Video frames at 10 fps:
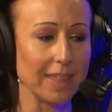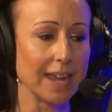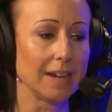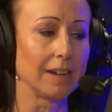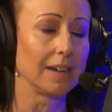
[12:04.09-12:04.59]
And
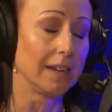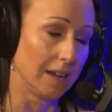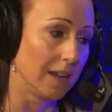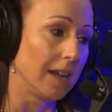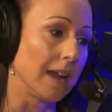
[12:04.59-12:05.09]
then
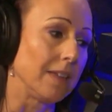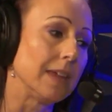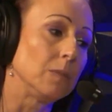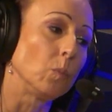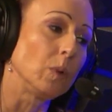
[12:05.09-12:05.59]

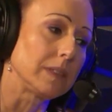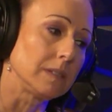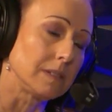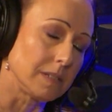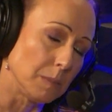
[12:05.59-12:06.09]

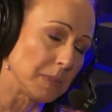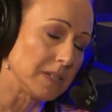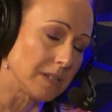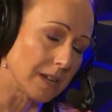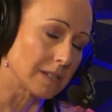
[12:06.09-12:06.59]
with
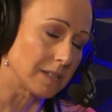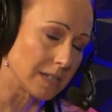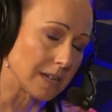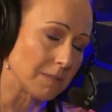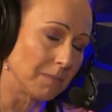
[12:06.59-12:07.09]

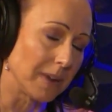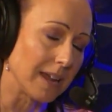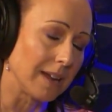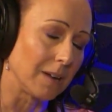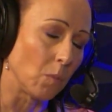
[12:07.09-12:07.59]
cPTSD,
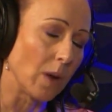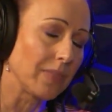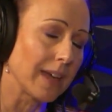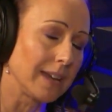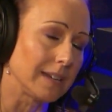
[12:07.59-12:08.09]

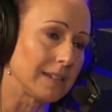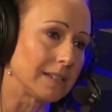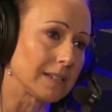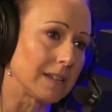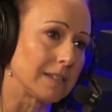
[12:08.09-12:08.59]
what that
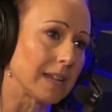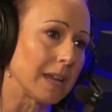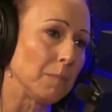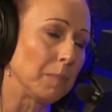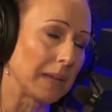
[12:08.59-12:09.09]
is
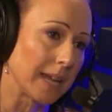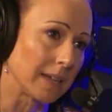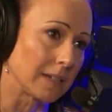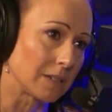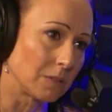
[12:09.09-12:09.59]
a
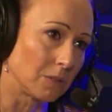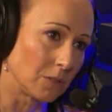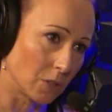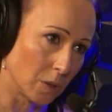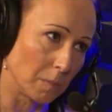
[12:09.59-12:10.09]
blanket
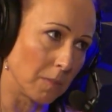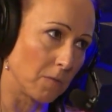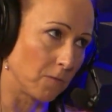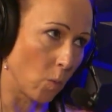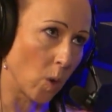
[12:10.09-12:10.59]
term
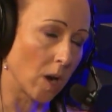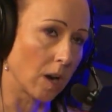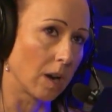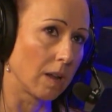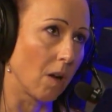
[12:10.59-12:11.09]

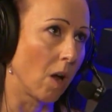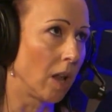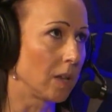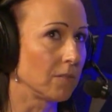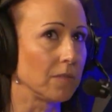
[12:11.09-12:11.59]
for
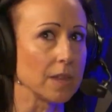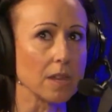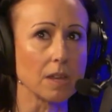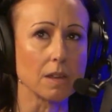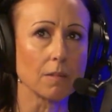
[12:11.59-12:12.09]
all of
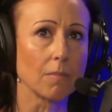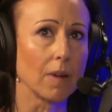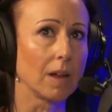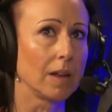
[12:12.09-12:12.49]
the